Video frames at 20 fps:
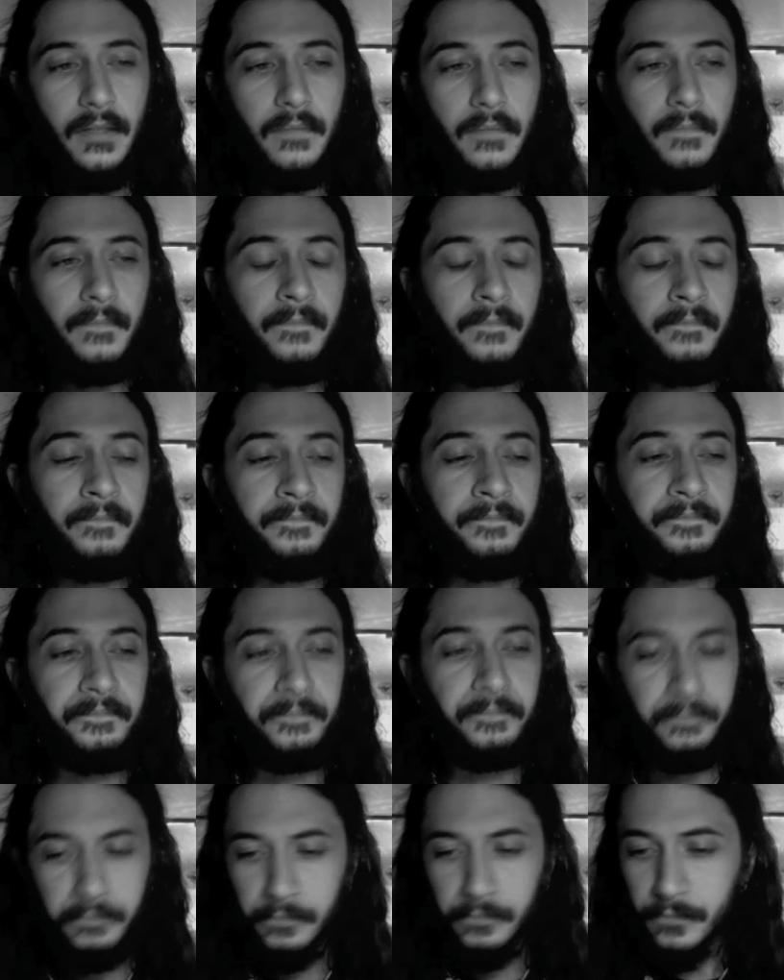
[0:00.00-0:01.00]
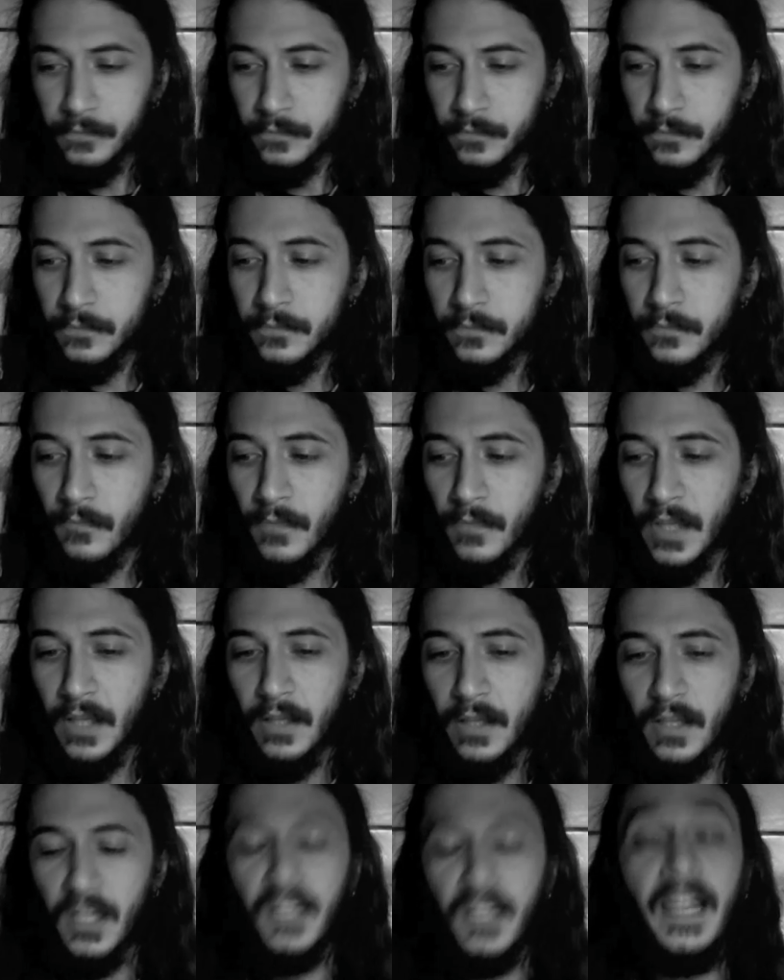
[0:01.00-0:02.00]
The
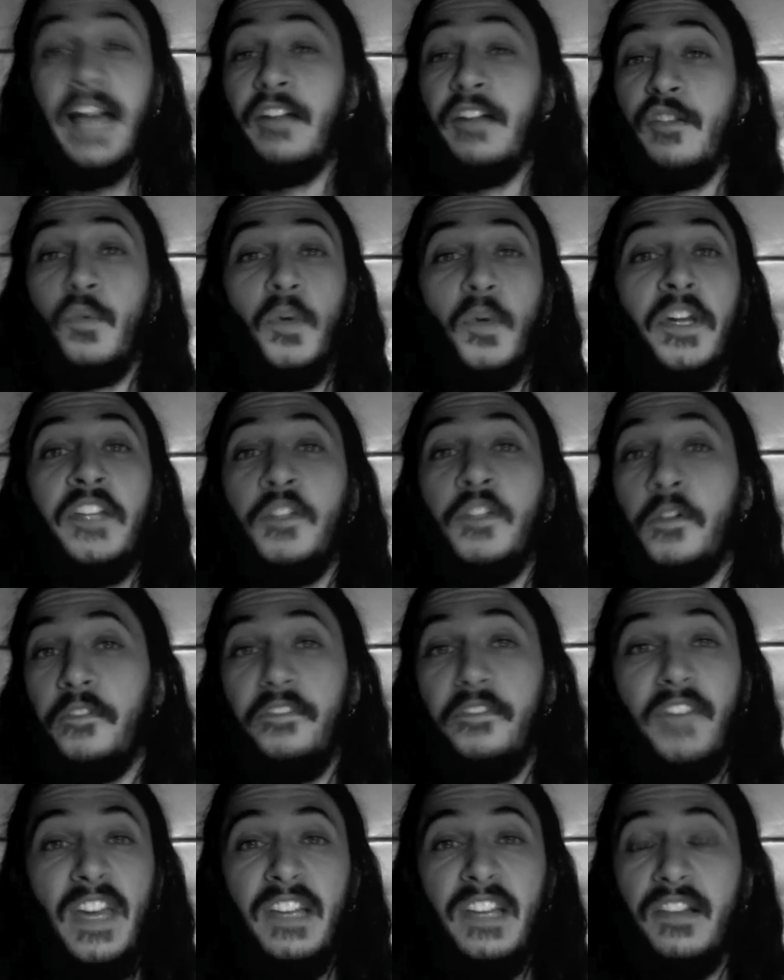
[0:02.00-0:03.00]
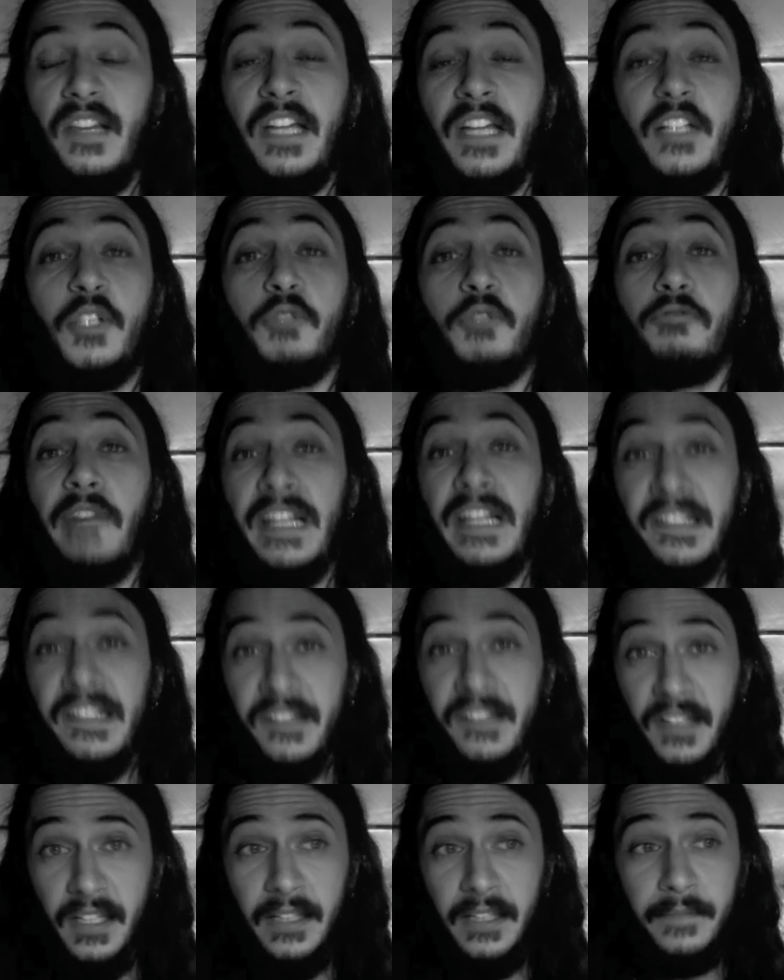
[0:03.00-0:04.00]
clowns were in your face like
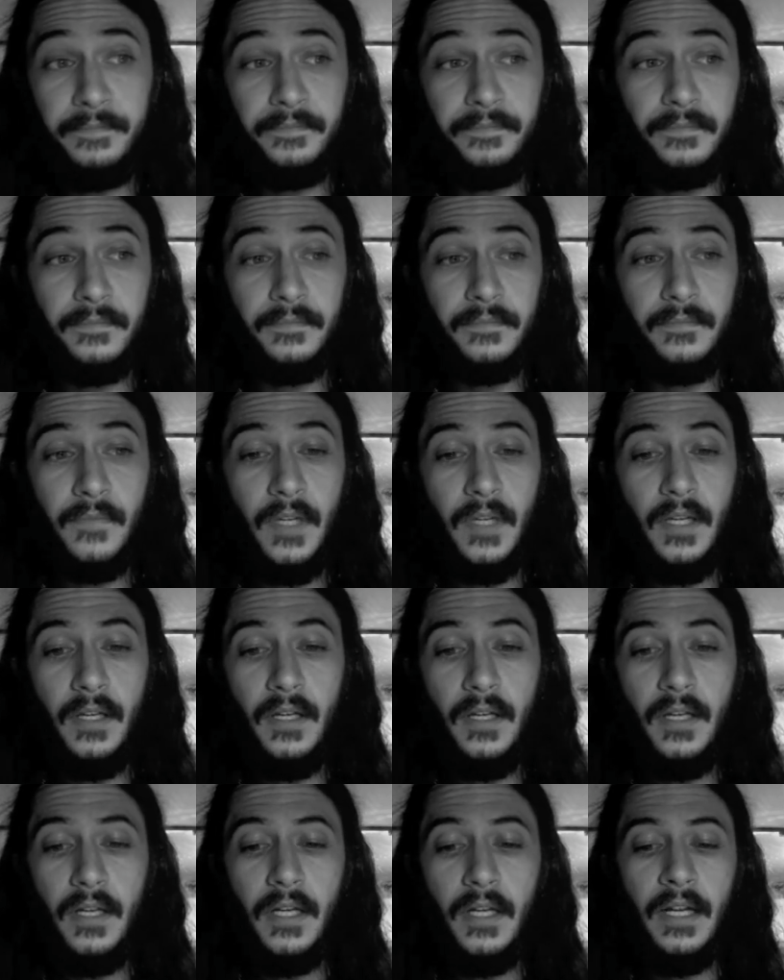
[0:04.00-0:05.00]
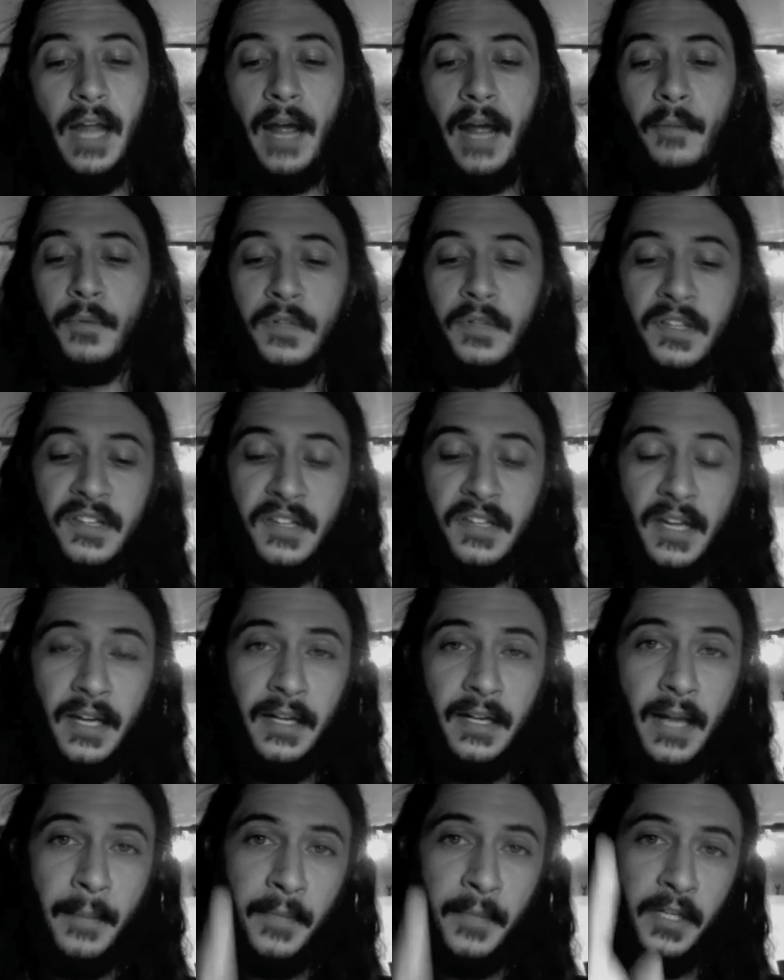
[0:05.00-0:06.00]
crazy. And I would
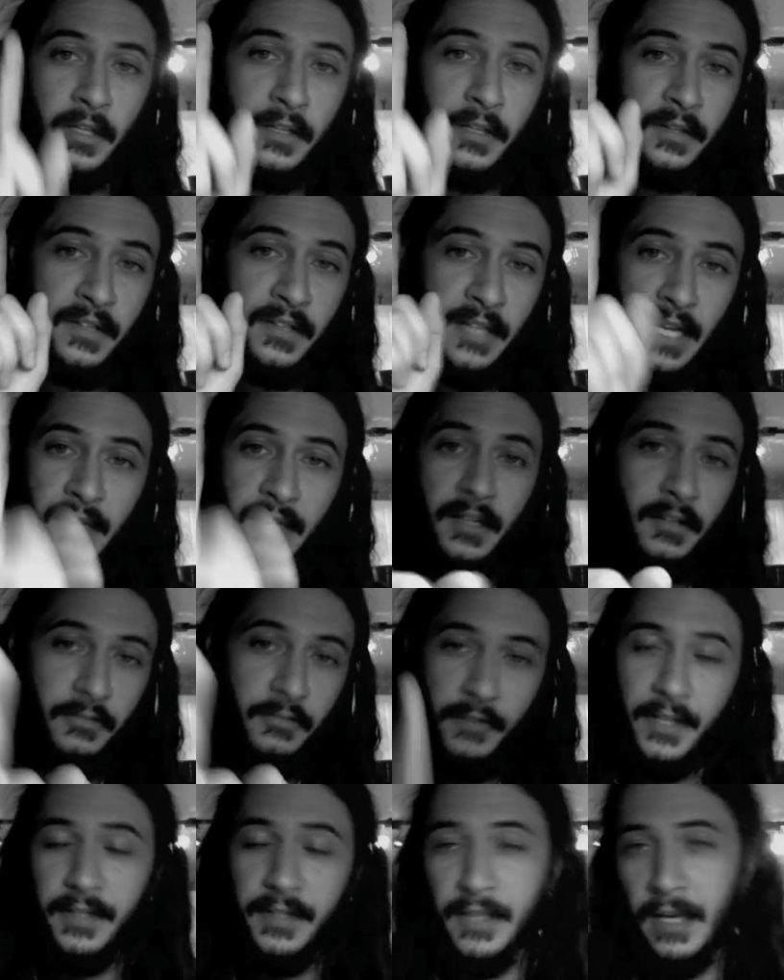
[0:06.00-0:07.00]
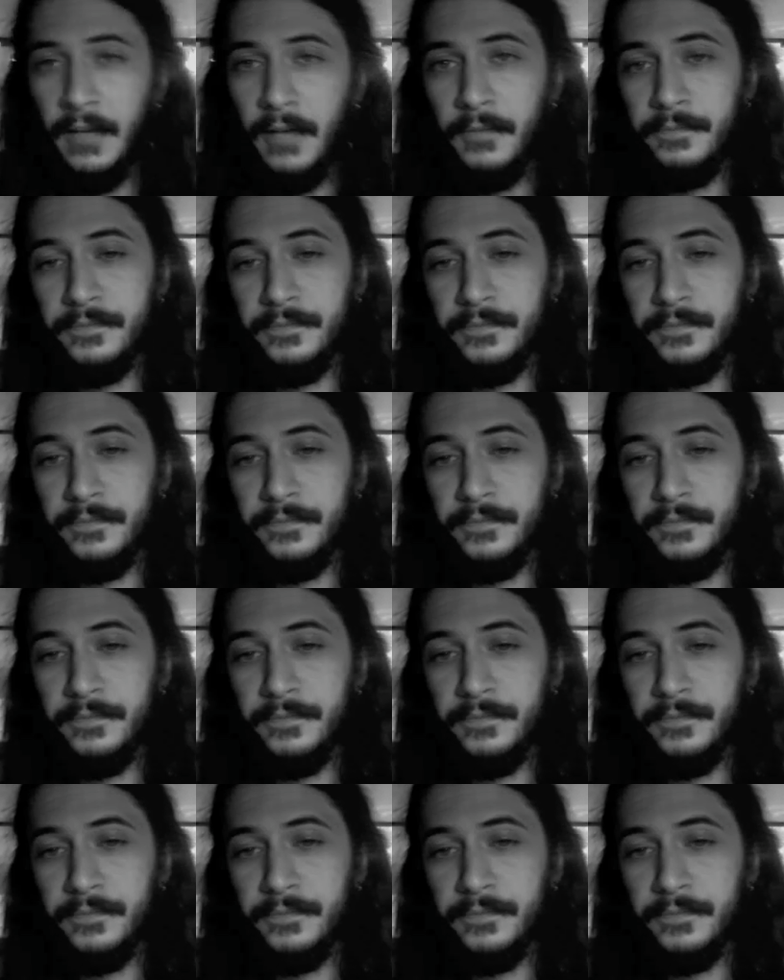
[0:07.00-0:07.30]
say, I'm going to say this right now,